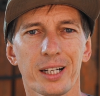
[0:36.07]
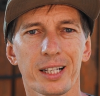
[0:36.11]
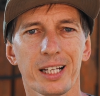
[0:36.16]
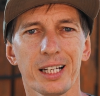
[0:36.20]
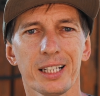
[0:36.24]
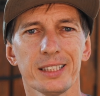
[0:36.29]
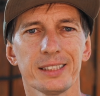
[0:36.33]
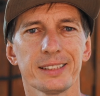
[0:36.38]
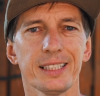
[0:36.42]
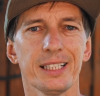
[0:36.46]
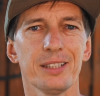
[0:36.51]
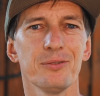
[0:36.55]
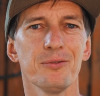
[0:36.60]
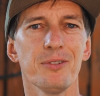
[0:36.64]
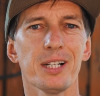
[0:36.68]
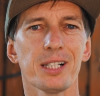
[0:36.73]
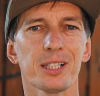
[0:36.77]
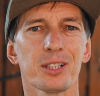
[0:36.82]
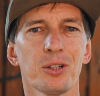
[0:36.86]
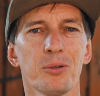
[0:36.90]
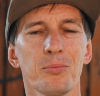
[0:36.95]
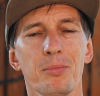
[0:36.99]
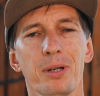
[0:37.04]
guys, and
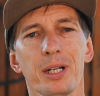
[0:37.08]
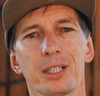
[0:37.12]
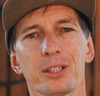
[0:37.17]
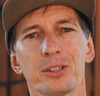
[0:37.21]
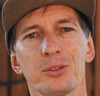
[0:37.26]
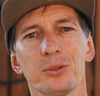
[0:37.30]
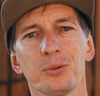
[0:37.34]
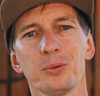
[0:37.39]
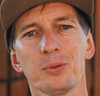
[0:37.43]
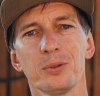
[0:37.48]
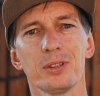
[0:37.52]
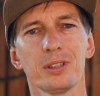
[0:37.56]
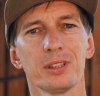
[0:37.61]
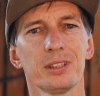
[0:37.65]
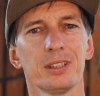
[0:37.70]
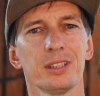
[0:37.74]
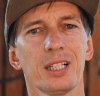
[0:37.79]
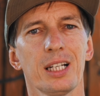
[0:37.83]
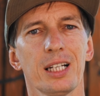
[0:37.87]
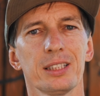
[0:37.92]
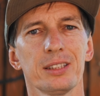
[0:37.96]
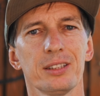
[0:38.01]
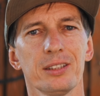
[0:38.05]
welcome back to
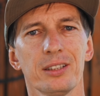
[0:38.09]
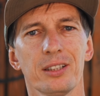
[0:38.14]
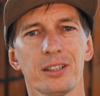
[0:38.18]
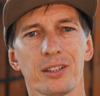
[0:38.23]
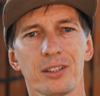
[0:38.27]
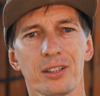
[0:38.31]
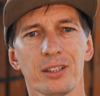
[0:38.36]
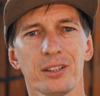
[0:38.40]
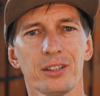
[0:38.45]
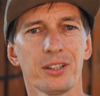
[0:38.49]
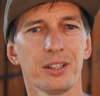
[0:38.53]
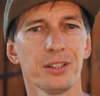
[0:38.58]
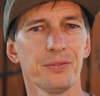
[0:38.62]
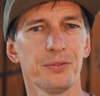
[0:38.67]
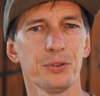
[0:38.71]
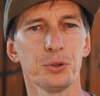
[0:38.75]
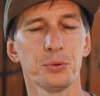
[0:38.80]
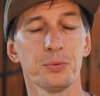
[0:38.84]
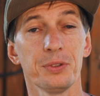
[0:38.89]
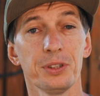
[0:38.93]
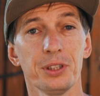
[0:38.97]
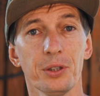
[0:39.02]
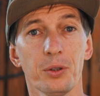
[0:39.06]
another review
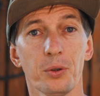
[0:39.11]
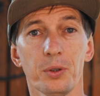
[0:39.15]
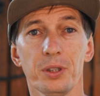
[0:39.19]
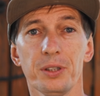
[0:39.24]
video.